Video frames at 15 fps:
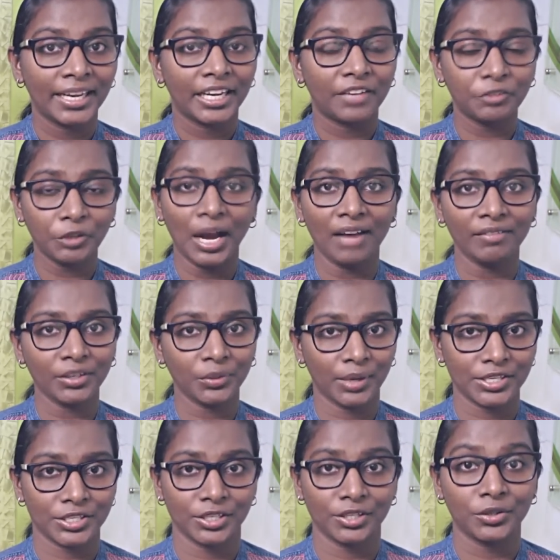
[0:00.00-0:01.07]
If you have a
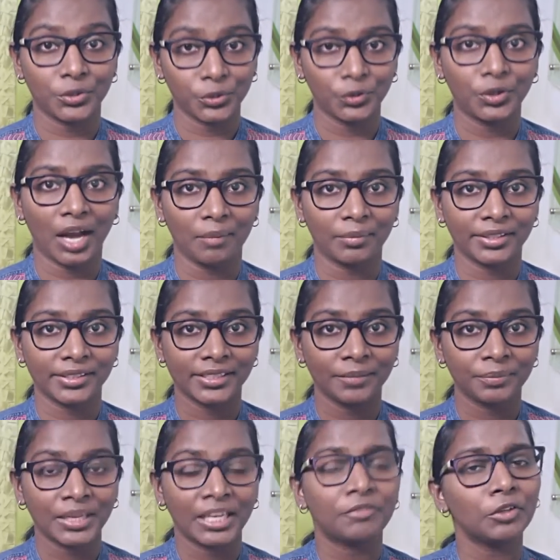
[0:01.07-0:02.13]
question, do comment.
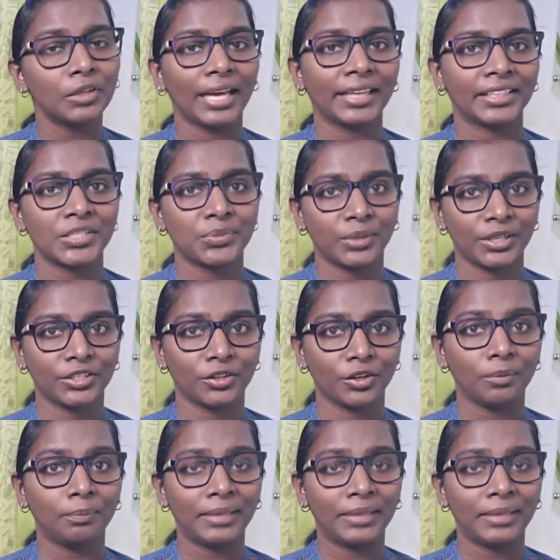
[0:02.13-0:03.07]
If you like this video,